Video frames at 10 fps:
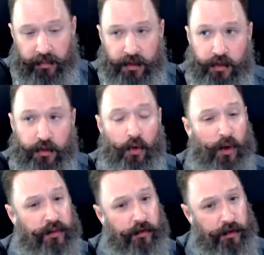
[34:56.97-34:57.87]
you know
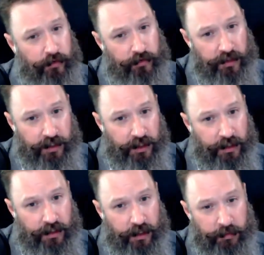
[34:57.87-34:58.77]
what they're interested in.
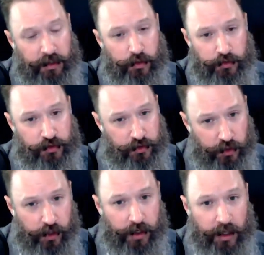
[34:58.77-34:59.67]
I mean, you
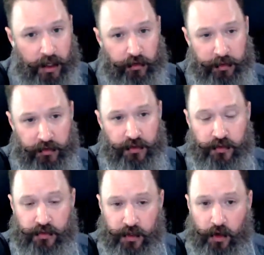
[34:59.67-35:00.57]
should, as a
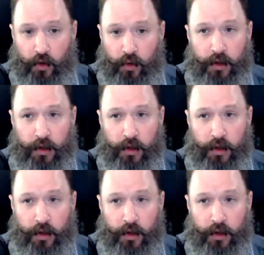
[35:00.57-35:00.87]
business, know